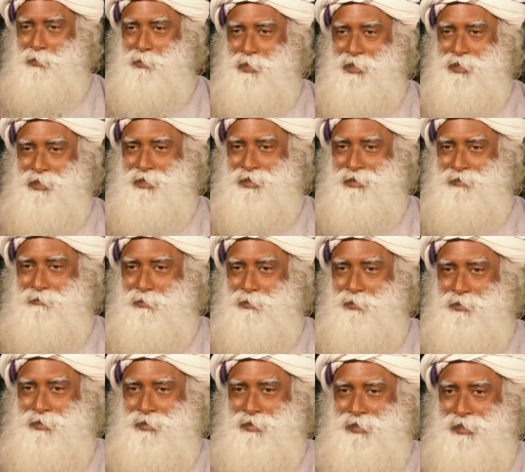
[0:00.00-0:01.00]
a way I've
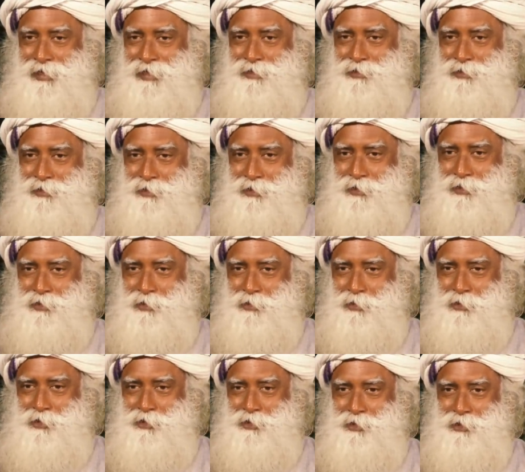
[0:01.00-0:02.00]
already answered this
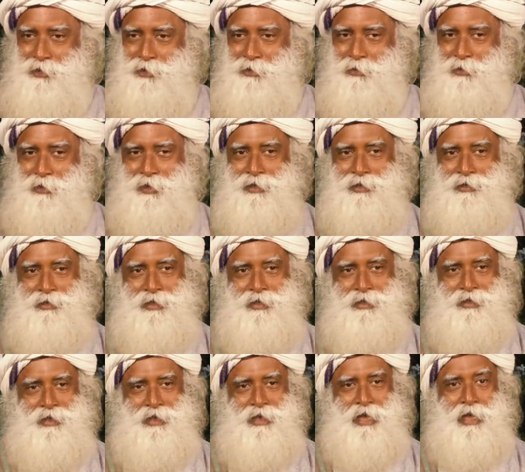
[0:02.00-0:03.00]
question. You are in
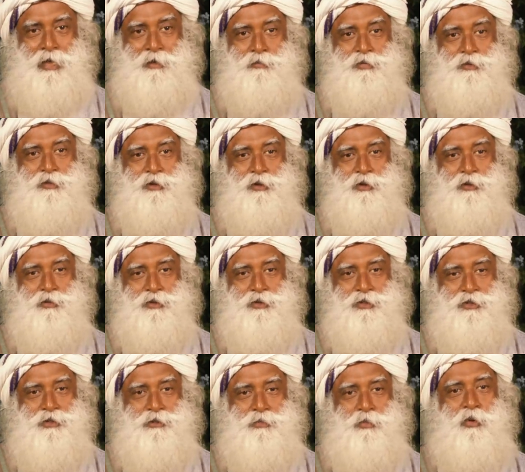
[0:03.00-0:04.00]
the
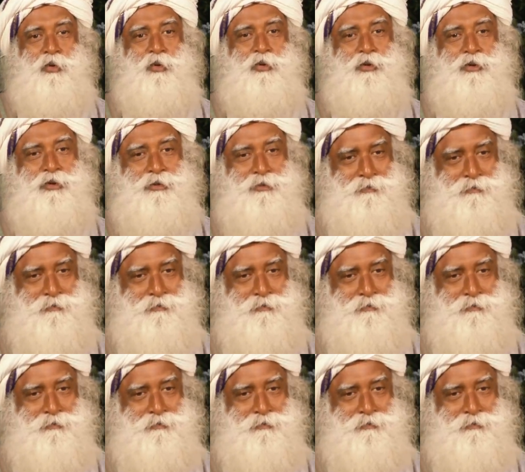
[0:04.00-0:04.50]
absolutist mode.